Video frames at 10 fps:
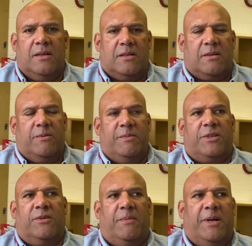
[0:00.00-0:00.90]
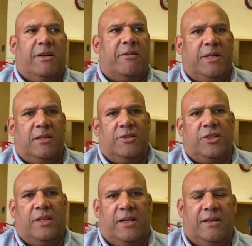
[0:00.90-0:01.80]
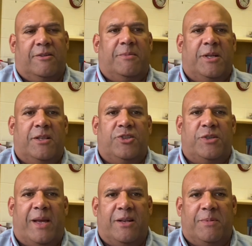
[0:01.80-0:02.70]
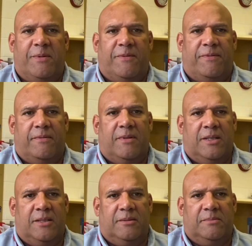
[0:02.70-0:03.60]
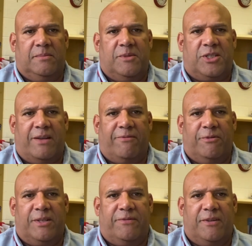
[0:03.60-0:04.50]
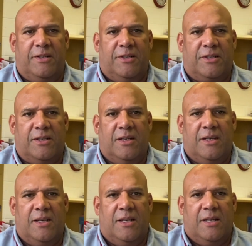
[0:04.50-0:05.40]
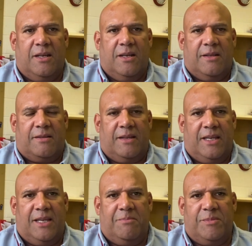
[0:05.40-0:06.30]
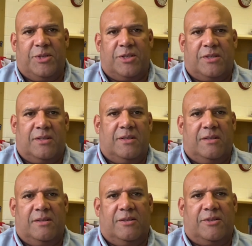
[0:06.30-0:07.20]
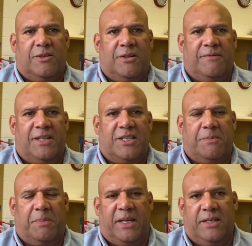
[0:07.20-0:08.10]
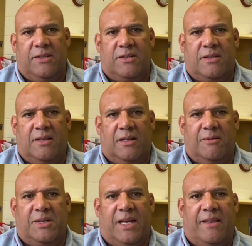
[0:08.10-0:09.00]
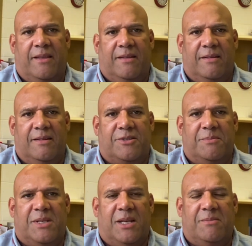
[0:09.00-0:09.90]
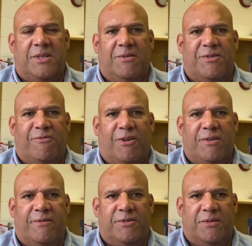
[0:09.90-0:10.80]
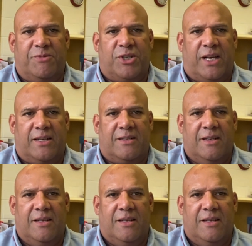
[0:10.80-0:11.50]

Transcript: So when we talk about criminology, then criminology is made up of several different themes, sort of disciplines that come together. It's sometimes known as a rendezvous subject.